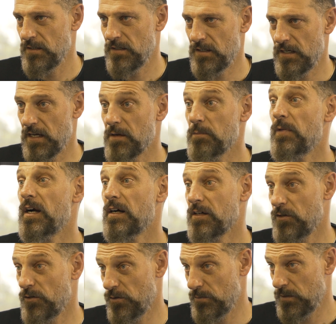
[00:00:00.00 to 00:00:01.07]
like
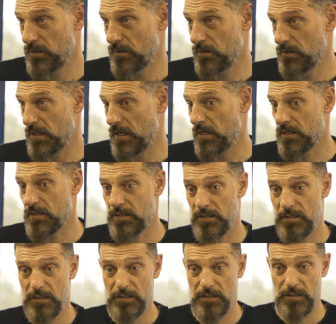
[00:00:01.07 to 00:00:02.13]
Mark Noble, like
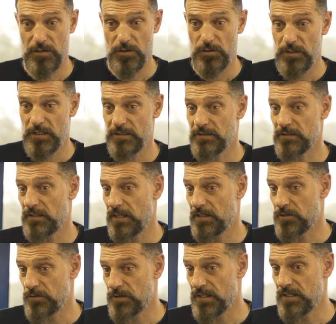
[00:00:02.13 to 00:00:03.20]
Collins,
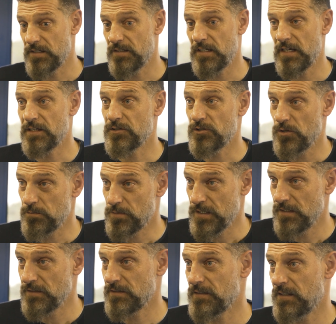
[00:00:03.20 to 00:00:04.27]
like Reed, like
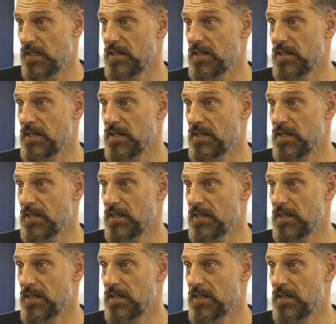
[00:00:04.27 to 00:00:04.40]
Tompkins,